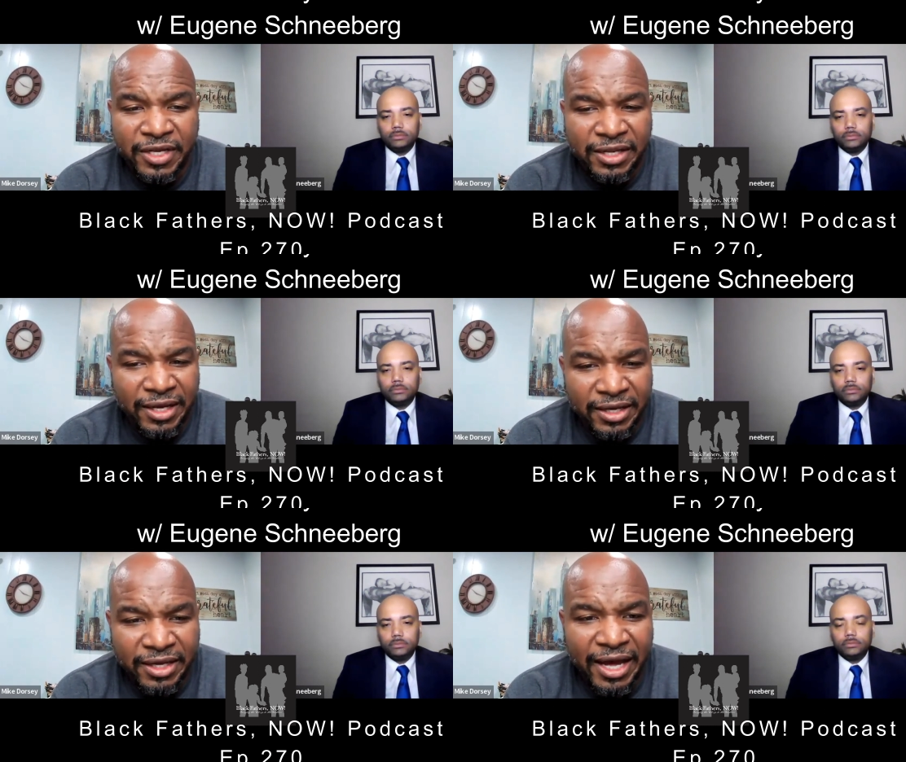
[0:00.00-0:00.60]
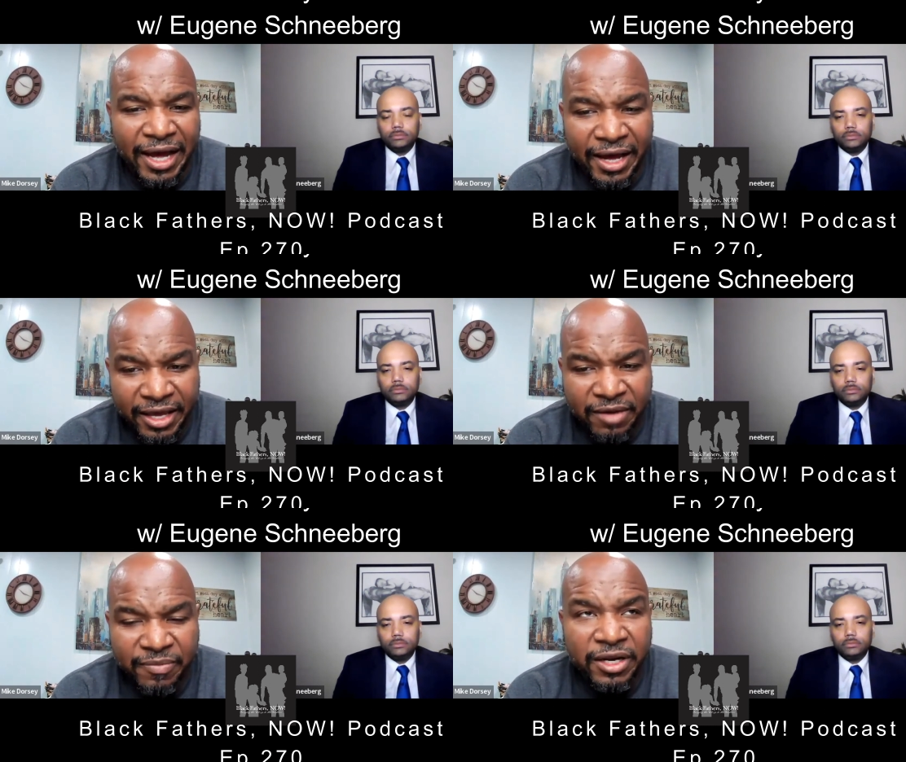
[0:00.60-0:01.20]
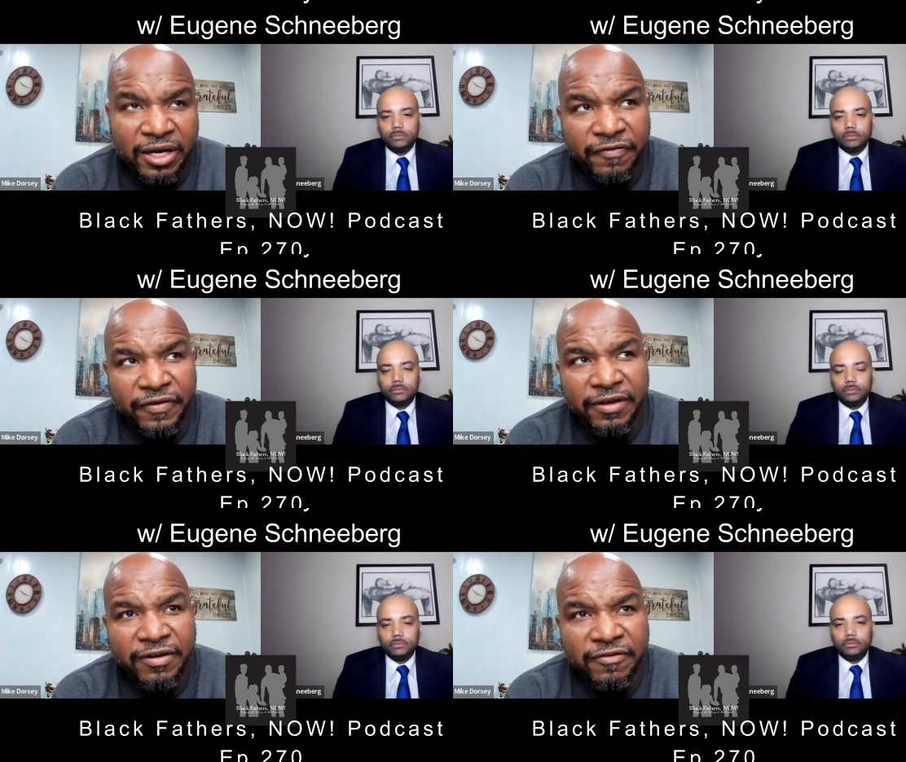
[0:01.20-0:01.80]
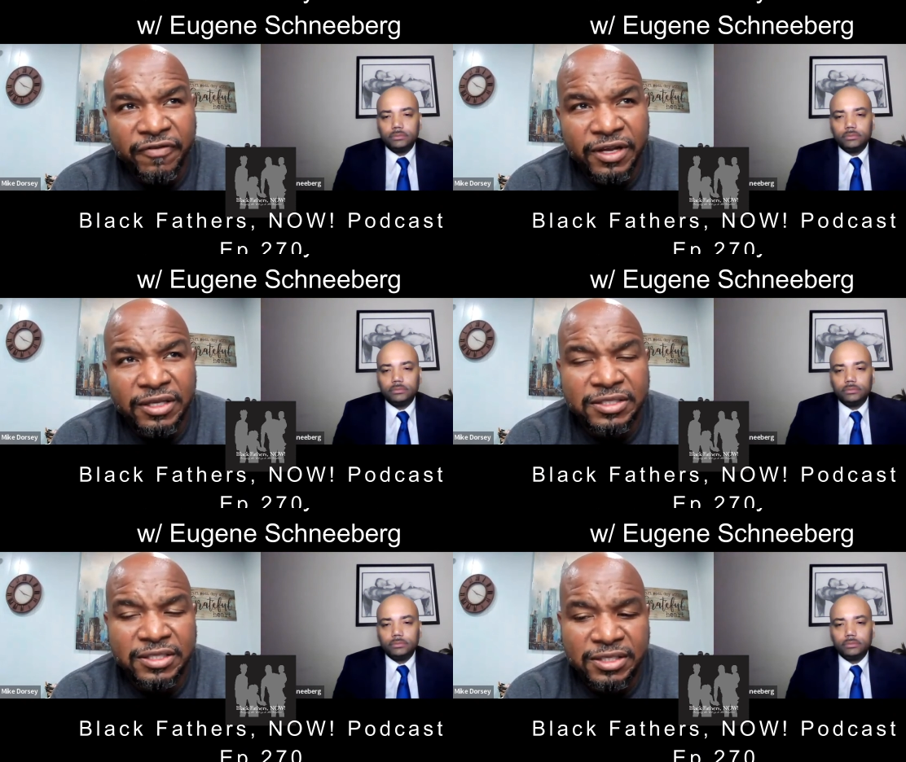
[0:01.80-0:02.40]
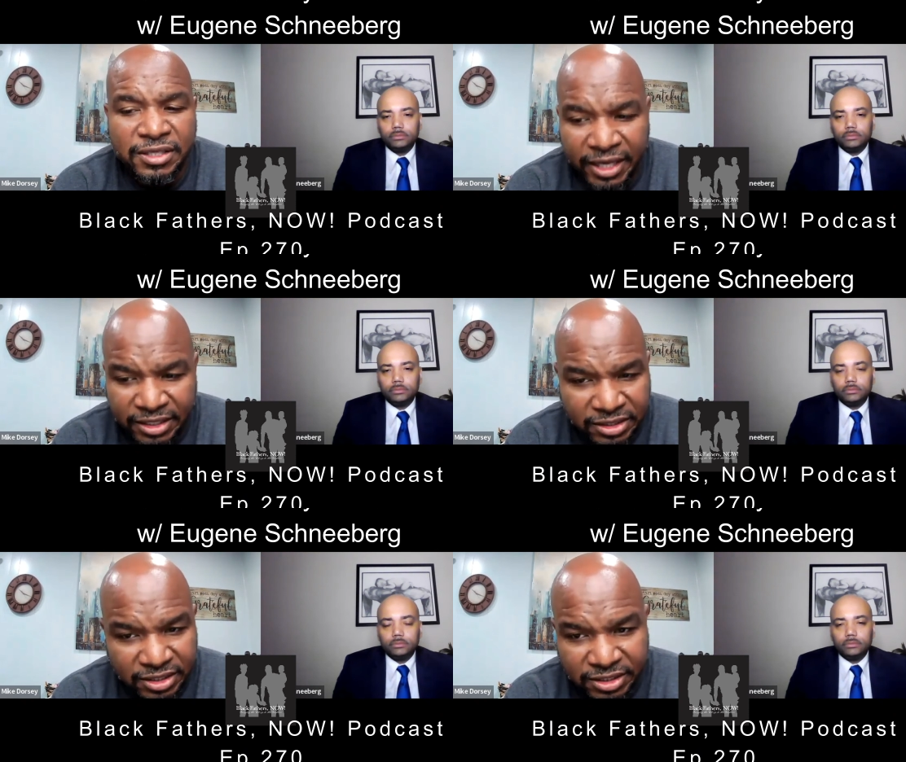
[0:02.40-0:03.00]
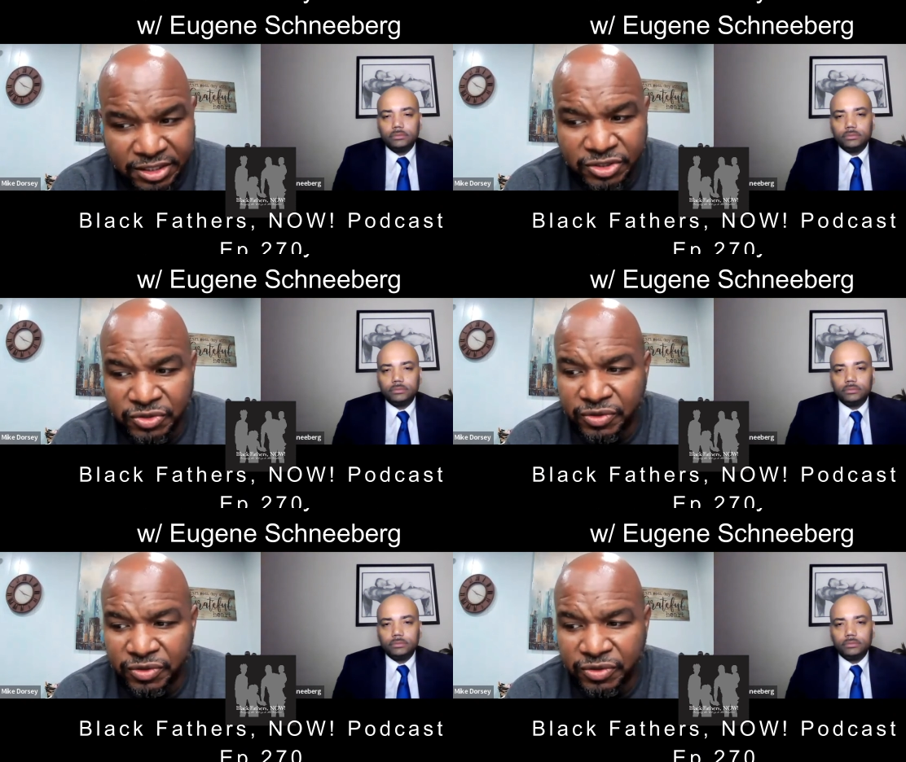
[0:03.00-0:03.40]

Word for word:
Speaker 1: Like, I am enough. And, and fellas, ladies listening to,